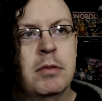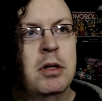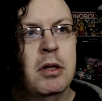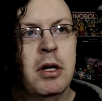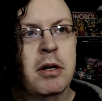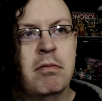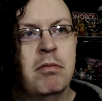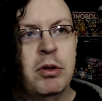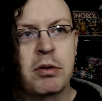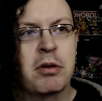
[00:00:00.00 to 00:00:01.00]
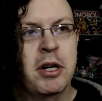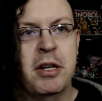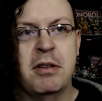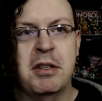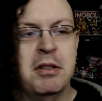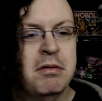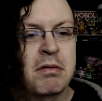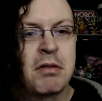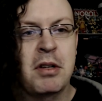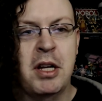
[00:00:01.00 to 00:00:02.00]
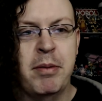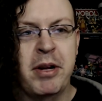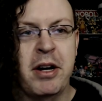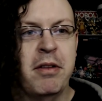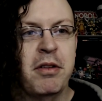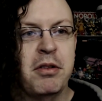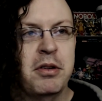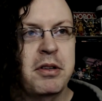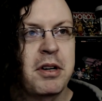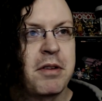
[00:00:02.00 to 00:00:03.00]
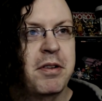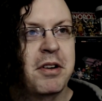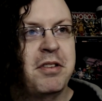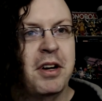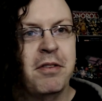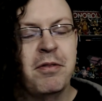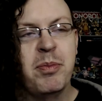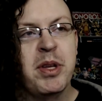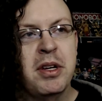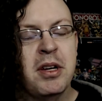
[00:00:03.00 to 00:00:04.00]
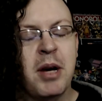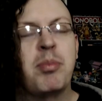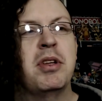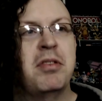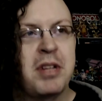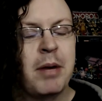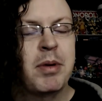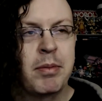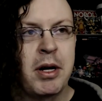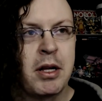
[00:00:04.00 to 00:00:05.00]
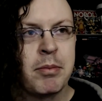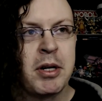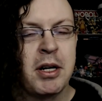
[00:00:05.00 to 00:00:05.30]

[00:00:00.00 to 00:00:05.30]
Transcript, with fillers: Good luck, Loot Crate, in climbing out of this hole you dug for yourself. And please stop emailing me.